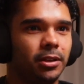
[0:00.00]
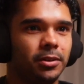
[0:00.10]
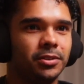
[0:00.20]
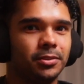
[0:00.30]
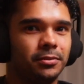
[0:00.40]
So
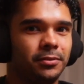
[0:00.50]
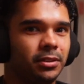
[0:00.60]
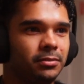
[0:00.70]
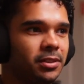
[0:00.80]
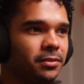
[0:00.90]
if you're in
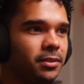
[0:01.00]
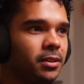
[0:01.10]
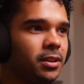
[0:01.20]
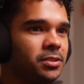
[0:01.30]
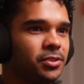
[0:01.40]
your 30s
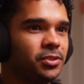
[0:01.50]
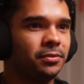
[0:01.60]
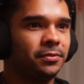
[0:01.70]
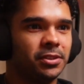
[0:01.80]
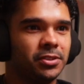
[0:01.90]
and stuff and
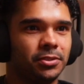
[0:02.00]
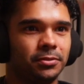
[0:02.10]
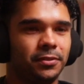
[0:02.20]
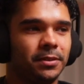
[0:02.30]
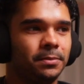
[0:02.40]
you're still
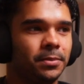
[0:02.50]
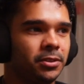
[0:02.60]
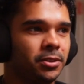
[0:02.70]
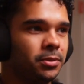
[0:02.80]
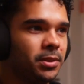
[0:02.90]
fit, but you don't want
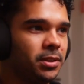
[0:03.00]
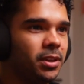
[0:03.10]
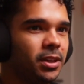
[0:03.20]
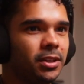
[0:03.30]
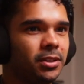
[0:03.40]
to be
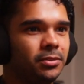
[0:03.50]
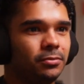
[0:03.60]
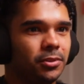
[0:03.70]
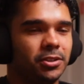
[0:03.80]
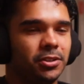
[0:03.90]
running
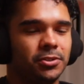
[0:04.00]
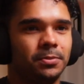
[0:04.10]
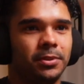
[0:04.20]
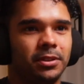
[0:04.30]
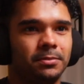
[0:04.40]
and jumping
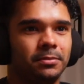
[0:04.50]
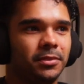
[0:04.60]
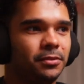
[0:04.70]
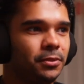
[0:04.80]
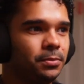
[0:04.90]
in like
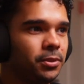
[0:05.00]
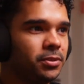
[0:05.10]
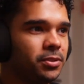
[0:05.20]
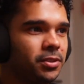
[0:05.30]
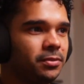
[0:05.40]
football and
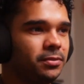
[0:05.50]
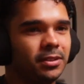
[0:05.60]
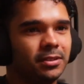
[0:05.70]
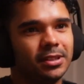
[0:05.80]
stuff, and